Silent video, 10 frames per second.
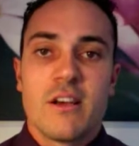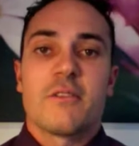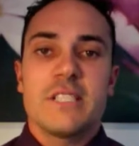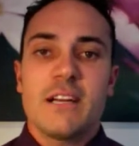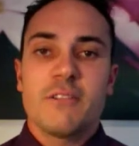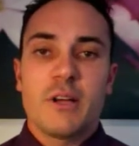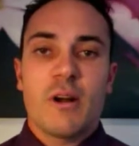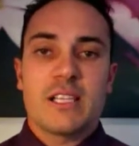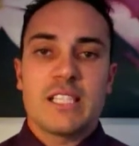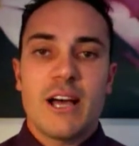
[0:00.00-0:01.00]
The reason I really
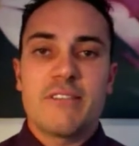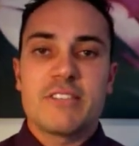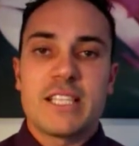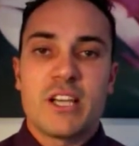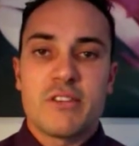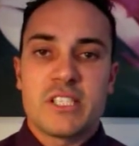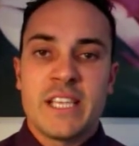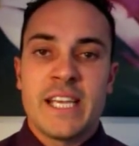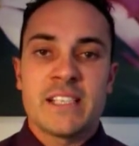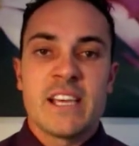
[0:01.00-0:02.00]
want to sell advertising
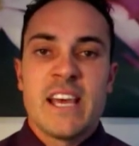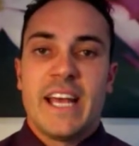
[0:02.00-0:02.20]
overseas